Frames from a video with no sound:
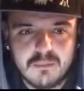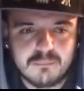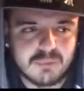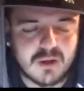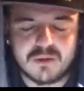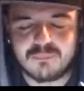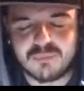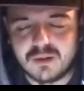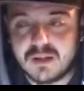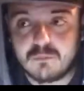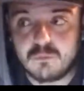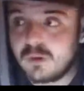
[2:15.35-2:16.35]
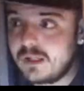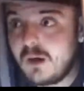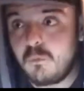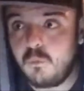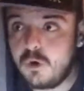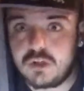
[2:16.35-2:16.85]
Brock and Braun, I, I
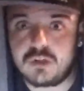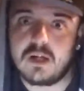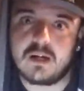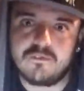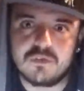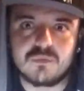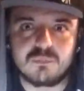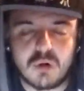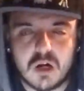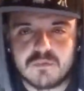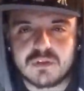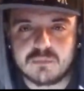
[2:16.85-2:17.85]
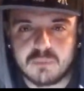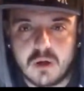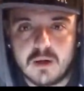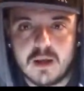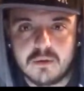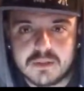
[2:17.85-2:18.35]
wish, God, if it was Brock versus
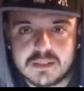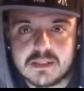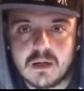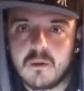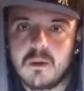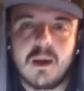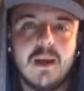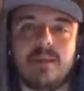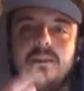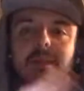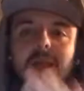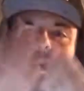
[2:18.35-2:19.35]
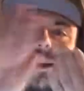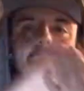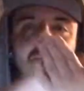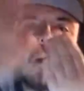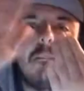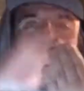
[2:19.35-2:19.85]
Braun Hell in a Cell, take
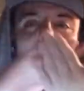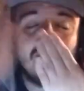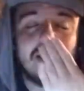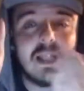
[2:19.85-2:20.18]
my money.